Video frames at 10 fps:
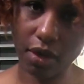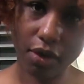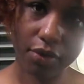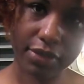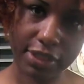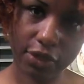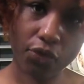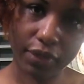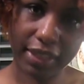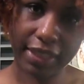all
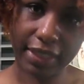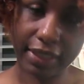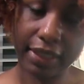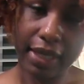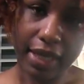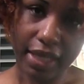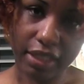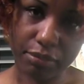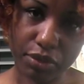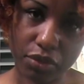soaking in
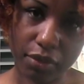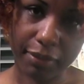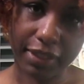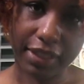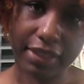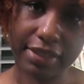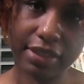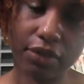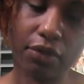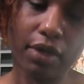and absorbing in.
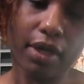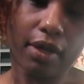So,